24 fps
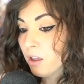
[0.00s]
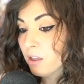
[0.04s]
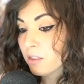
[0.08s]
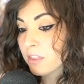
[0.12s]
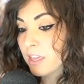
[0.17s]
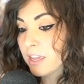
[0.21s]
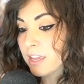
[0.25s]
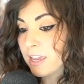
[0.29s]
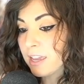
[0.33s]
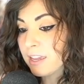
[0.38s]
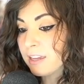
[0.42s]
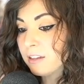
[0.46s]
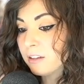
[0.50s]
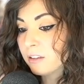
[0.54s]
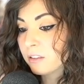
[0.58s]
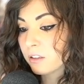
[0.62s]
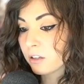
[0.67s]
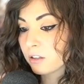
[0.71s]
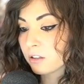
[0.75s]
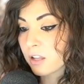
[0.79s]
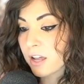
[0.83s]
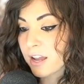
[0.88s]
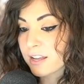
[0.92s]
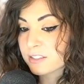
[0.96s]
They hate the
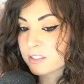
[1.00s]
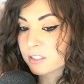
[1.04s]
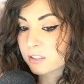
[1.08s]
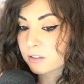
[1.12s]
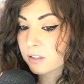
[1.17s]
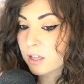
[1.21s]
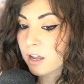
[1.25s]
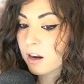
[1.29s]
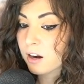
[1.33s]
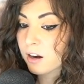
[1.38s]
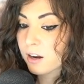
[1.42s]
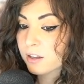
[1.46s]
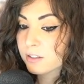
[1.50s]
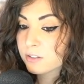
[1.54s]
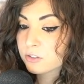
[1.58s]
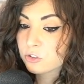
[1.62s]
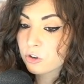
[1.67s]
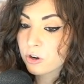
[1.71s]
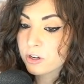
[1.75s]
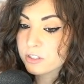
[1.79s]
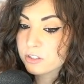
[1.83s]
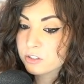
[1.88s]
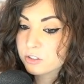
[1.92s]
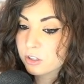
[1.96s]
classic Lara, so
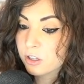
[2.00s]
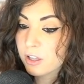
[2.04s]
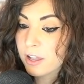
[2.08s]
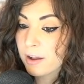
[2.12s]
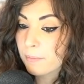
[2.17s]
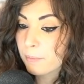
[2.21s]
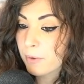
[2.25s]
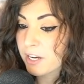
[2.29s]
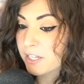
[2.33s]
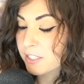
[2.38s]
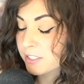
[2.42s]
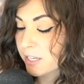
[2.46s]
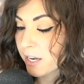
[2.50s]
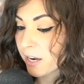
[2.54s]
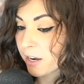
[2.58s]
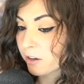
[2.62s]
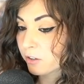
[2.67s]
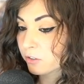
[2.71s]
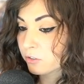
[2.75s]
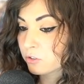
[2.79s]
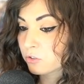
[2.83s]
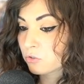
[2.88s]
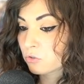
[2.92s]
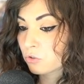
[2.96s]
I still have my
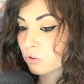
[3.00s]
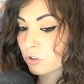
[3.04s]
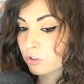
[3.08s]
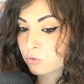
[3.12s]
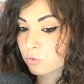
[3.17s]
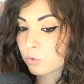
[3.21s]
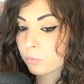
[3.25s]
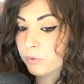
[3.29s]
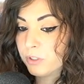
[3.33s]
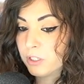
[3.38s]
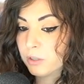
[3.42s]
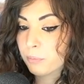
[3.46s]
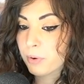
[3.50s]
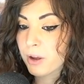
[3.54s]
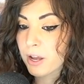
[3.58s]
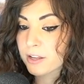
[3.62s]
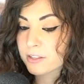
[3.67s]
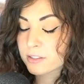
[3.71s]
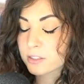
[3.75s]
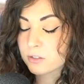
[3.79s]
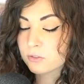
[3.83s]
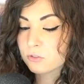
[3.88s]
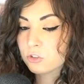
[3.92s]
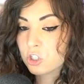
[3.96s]
doubts. This will be a
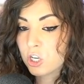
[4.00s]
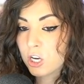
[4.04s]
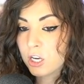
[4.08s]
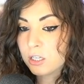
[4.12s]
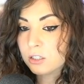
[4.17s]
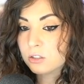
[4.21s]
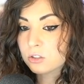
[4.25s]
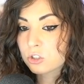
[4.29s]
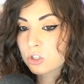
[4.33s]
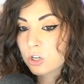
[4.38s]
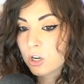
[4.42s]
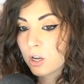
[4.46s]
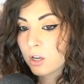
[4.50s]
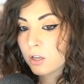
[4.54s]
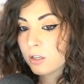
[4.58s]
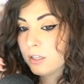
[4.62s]
positive change.